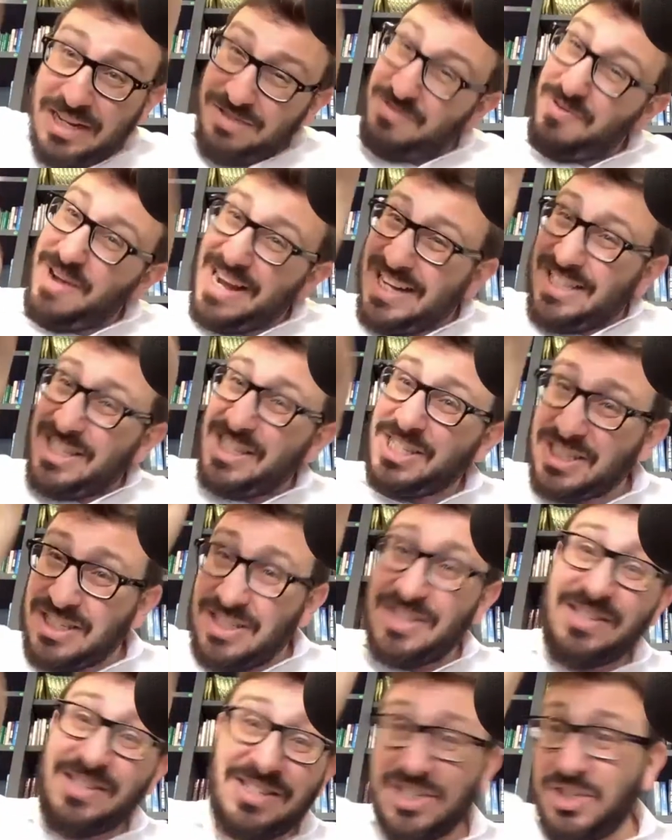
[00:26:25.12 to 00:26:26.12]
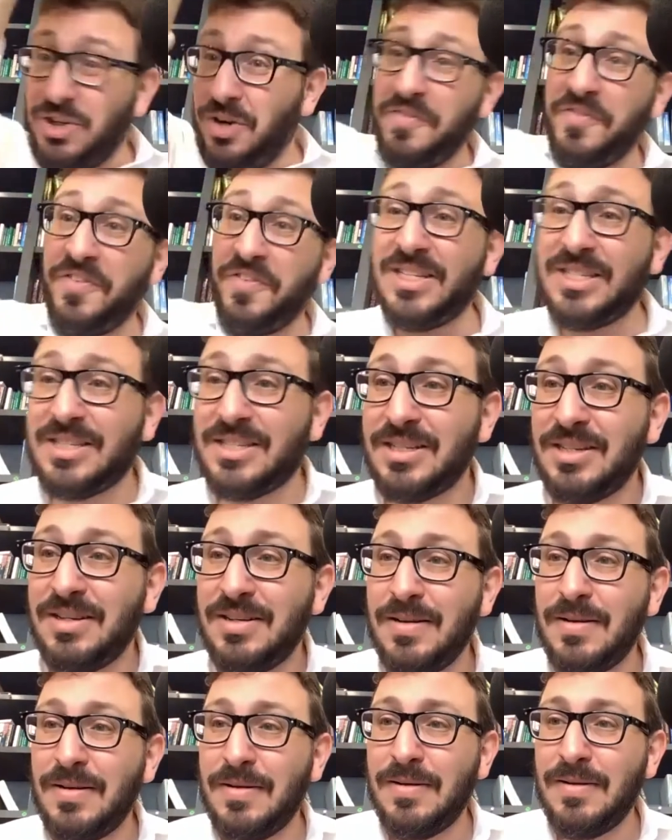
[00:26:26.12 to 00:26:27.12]
ready to surface
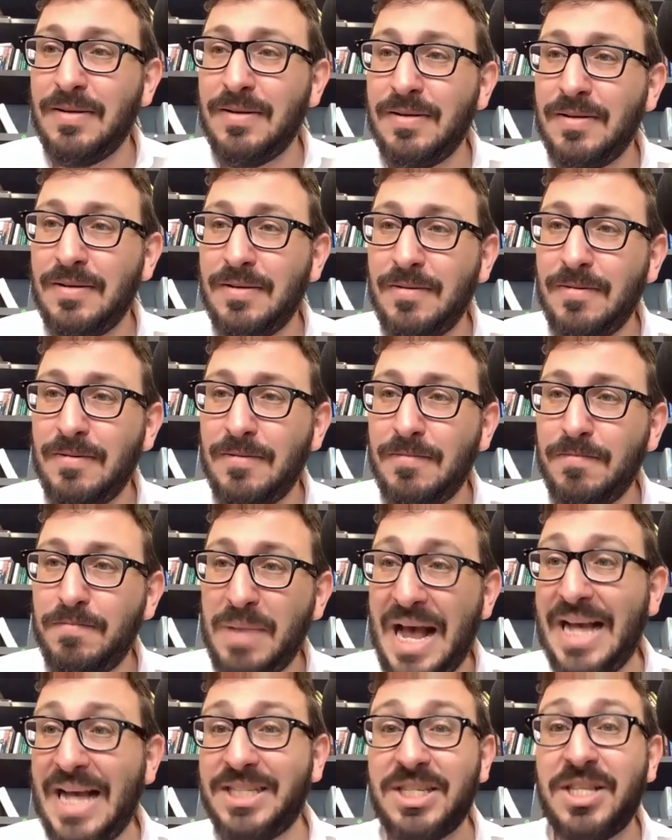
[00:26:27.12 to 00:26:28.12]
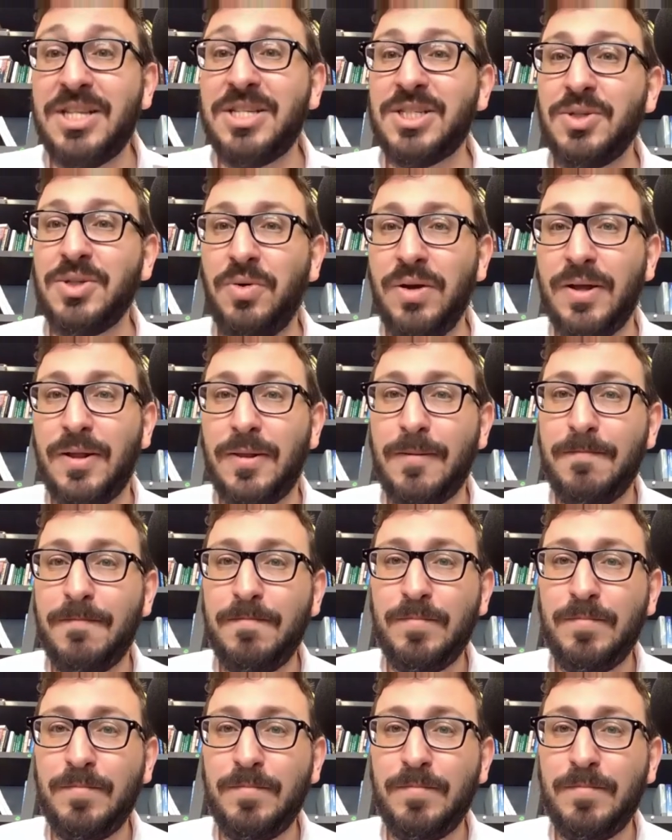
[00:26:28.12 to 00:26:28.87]
past the soil.